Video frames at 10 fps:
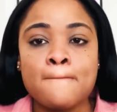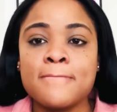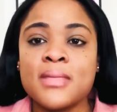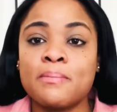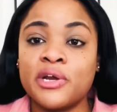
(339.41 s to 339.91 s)

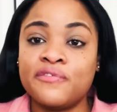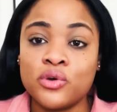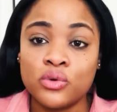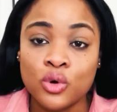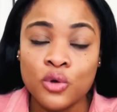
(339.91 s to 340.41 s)
But if
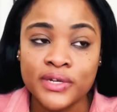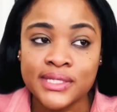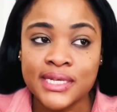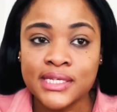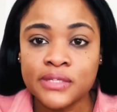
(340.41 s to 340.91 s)
you
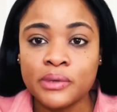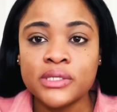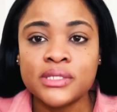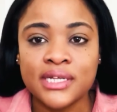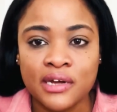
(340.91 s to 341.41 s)
overstay 6
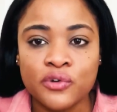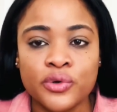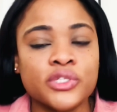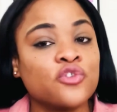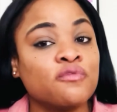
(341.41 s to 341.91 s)
months, then of
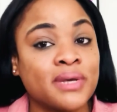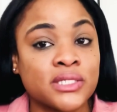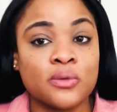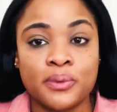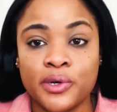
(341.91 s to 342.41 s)
course you've messed
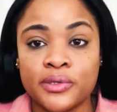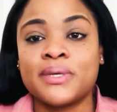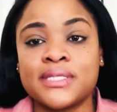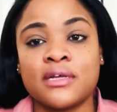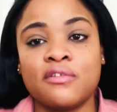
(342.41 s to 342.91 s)
up
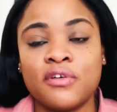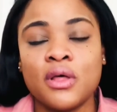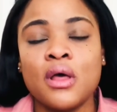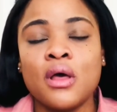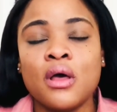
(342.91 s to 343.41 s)
yourself.
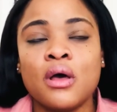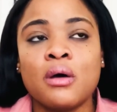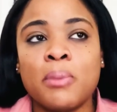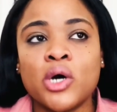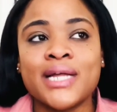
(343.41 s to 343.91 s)

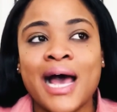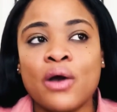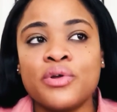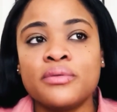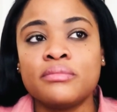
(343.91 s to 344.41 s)
But I
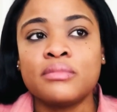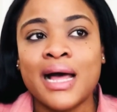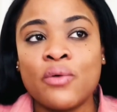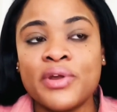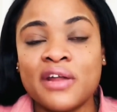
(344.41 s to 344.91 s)

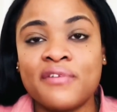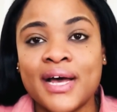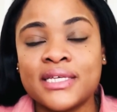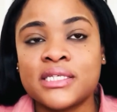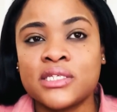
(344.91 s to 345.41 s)
would
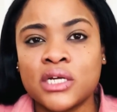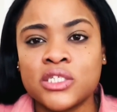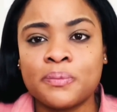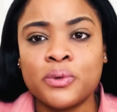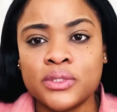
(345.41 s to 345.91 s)
advise not to
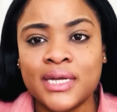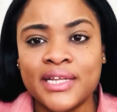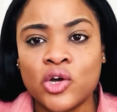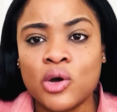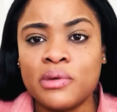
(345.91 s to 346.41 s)
put that you
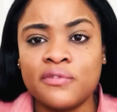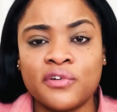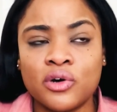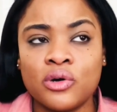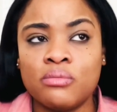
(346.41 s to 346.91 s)
come in
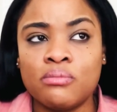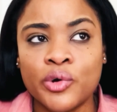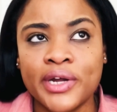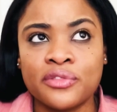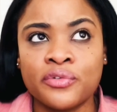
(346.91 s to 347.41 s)
for more
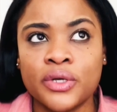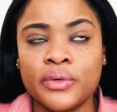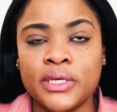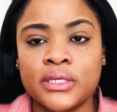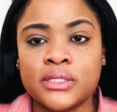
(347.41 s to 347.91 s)
than 3
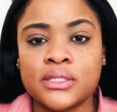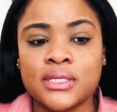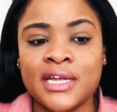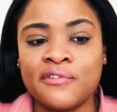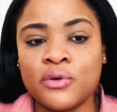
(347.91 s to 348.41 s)
weeks.
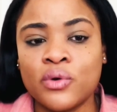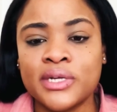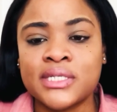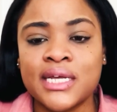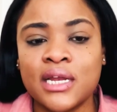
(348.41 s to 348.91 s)
And if you want to
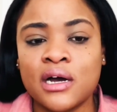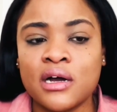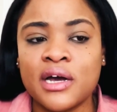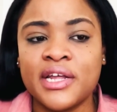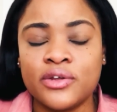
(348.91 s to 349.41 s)
stay
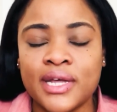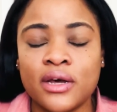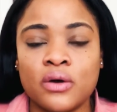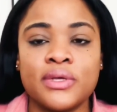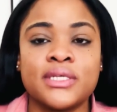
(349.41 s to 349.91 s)
longer, then you can
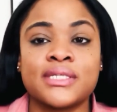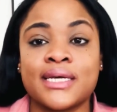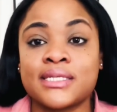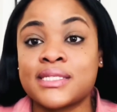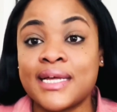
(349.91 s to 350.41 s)
always
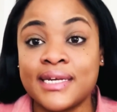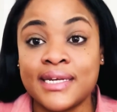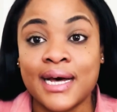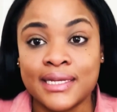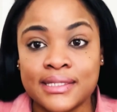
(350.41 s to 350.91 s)
extend
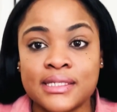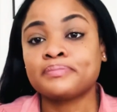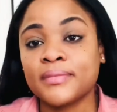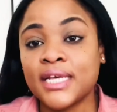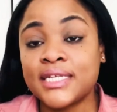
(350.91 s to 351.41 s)
that.
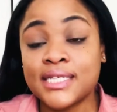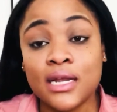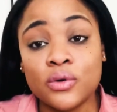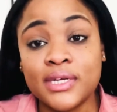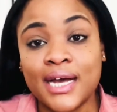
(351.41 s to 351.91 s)
It's
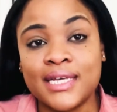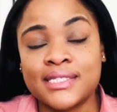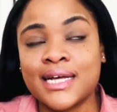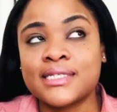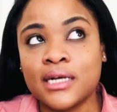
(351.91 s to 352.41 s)
allowed, guys.
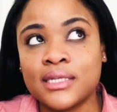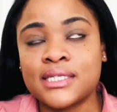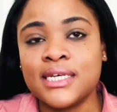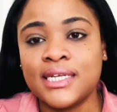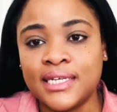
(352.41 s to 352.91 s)
That's not
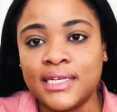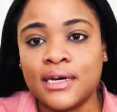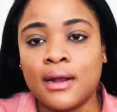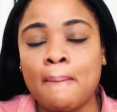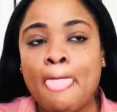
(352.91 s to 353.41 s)

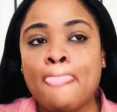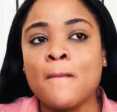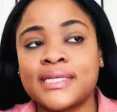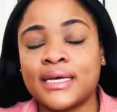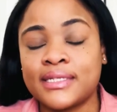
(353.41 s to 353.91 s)
illegal.
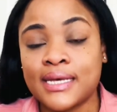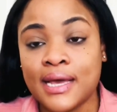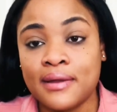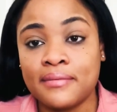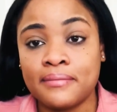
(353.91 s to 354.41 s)
The
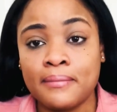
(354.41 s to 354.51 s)
second